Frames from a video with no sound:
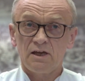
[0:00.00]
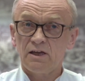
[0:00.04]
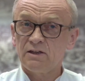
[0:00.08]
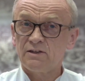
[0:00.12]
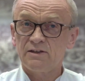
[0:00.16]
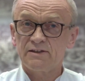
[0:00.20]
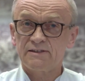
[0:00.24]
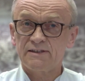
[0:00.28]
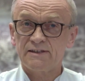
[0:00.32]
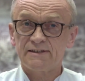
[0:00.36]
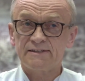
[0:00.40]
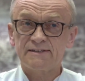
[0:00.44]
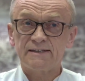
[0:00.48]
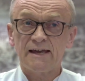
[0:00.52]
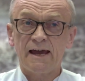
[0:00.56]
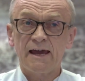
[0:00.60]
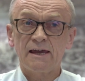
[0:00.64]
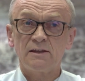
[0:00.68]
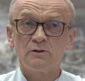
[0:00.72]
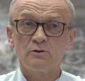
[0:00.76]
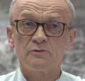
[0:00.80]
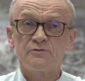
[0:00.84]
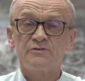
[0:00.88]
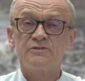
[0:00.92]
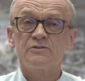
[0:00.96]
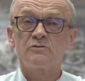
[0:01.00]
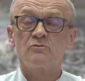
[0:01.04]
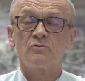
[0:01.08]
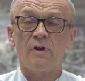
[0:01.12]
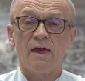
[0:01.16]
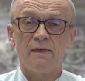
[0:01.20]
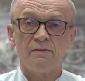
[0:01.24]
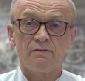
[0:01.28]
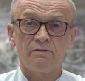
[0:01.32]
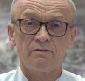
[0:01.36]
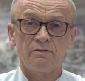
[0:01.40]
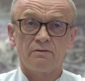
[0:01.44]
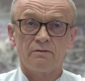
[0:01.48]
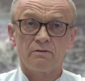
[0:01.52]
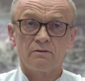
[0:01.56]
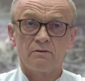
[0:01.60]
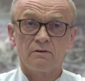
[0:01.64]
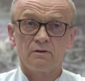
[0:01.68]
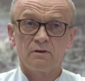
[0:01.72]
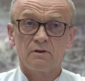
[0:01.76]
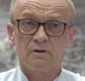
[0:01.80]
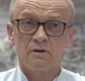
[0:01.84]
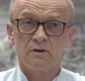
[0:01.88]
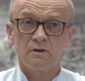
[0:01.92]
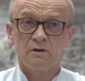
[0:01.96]
It is a sign of strength,
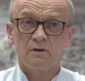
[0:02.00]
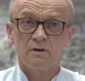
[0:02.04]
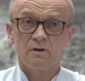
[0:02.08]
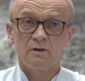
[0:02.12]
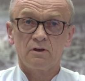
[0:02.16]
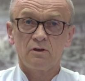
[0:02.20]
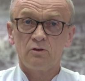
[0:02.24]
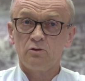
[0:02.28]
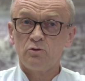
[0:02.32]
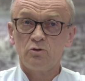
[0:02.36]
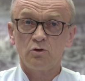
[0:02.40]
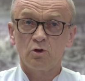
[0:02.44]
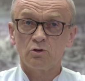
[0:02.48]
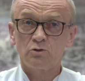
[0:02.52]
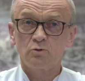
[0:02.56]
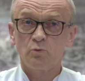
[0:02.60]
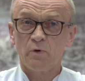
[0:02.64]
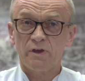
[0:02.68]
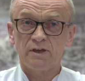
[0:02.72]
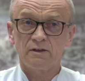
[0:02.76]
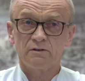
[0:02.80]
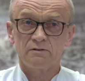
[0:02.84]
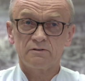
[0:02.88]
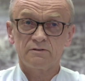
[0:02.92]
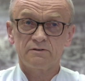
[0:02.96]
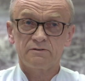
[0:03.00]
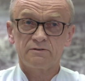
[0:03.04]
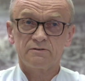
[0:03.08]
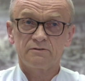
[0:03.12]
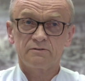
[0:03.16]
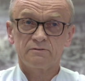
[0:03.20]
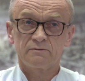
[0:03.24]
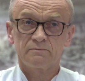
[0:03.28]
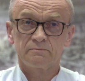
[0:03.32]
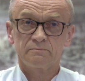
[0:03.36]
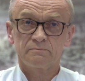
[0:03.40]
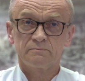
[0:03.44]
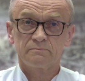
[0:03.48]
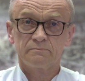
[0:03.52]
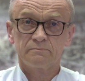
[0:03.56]
not weakness.